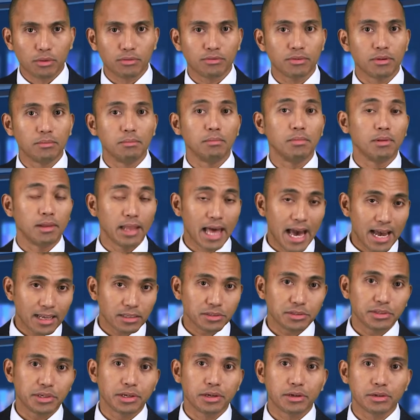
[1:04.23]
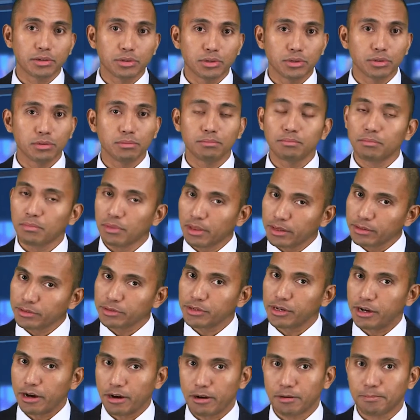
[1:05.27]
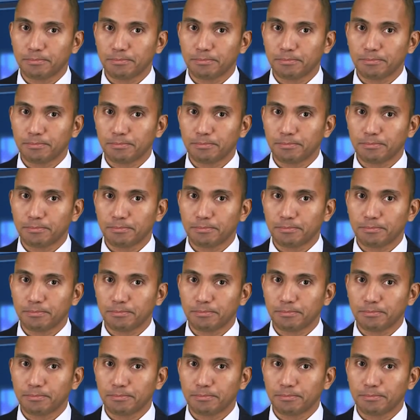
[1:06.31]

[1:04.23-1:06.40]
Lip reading: from last year to this year.